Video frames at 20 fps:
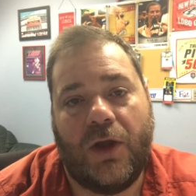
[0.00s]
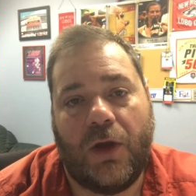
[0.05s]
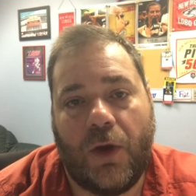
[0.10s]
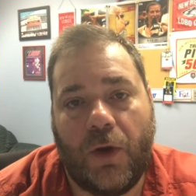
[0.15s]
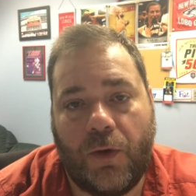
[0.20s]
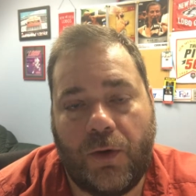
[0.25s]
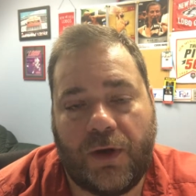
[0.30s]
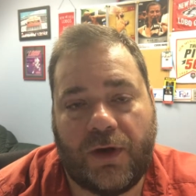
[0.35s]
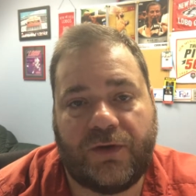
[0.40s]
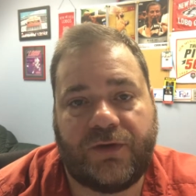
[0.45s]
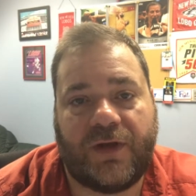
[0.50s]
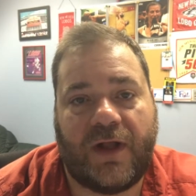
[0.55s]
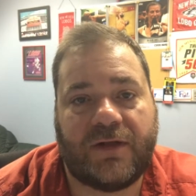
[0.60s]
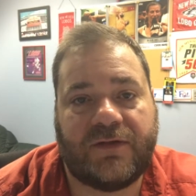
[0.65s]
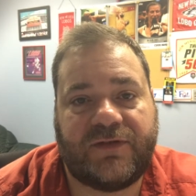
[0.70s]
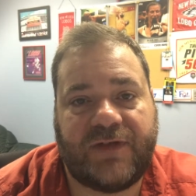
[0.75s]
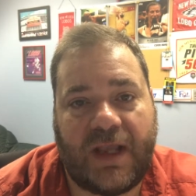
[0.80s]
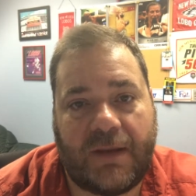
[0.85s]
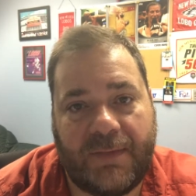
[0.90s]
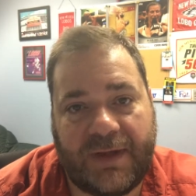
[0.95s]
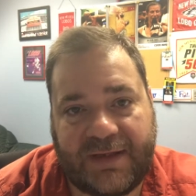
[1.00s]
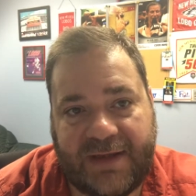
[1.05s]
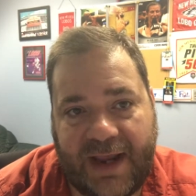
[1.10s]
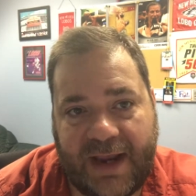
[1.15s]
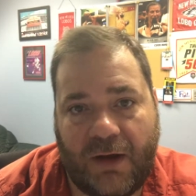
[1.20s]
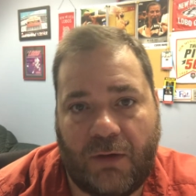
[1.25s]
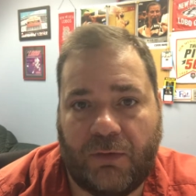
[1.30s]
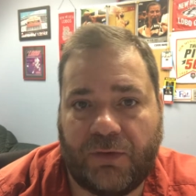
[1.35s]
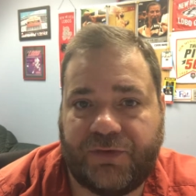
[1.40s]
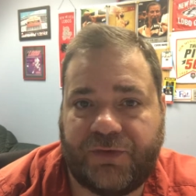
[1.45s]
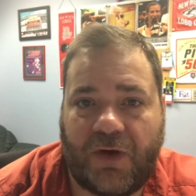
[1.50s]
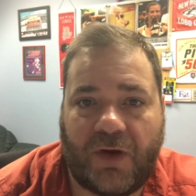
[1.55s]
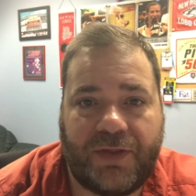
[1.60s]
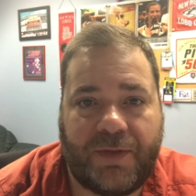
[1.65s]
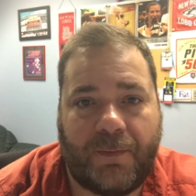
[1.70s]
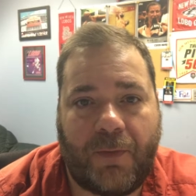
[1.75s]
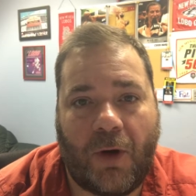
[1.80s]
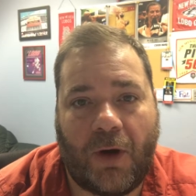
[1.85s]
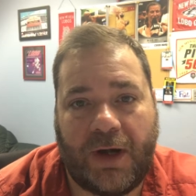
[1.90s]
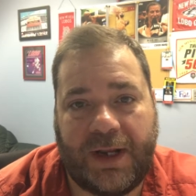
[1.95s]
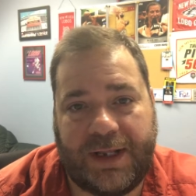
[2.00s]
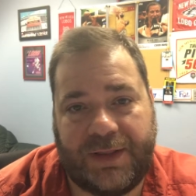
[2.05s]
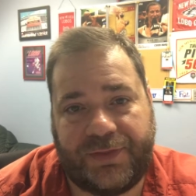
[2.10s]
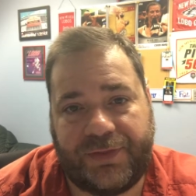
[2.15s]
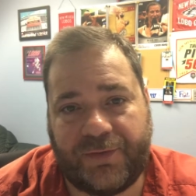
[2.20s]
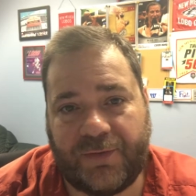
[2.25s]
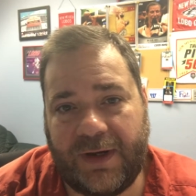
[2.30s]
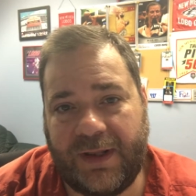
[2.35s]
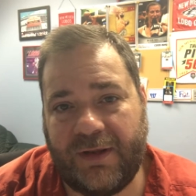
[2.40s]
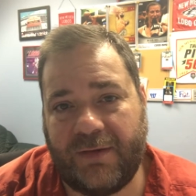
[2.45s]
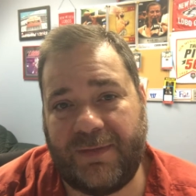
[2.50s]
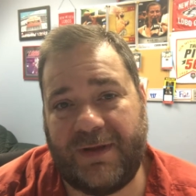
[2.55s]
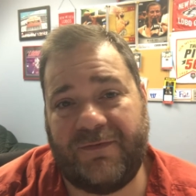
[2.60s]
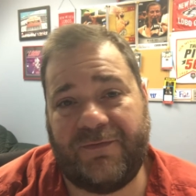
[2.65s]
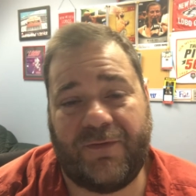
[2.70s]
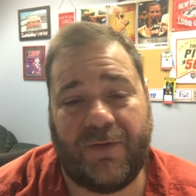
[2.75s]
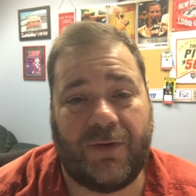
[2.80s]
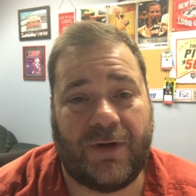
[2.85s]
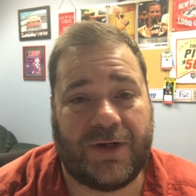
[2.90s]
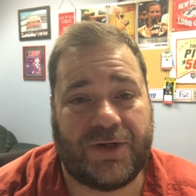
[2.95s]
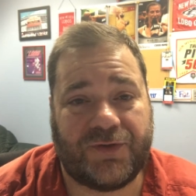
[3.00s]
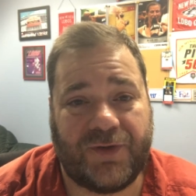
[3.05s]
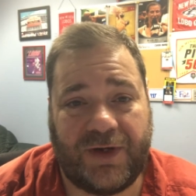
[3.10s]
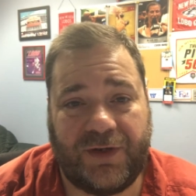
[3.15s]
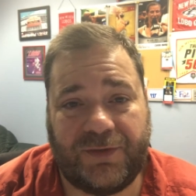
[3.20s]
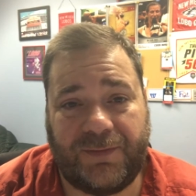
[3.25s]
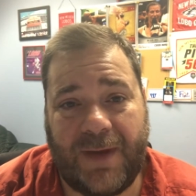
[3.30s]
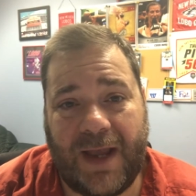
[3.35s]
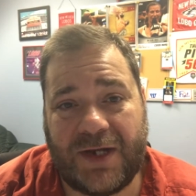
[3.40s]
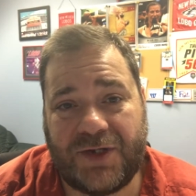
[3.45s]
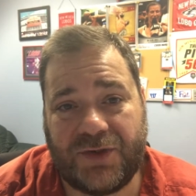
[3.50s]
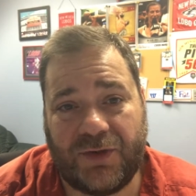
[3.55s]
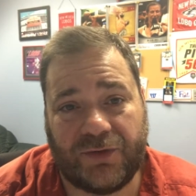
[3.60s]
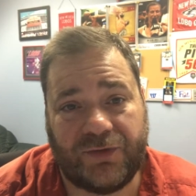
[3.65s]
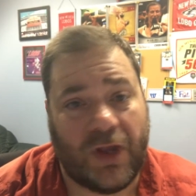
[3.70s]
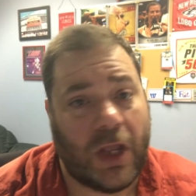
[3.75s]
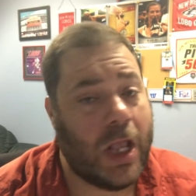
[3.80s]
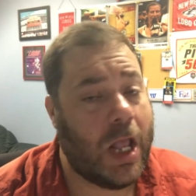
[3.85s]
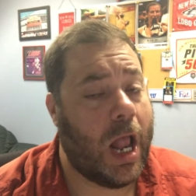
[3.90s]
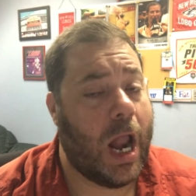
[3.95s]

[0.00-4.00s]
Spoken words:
Hooters on San Mateo will start the party at 3. There'll be food and drink specials,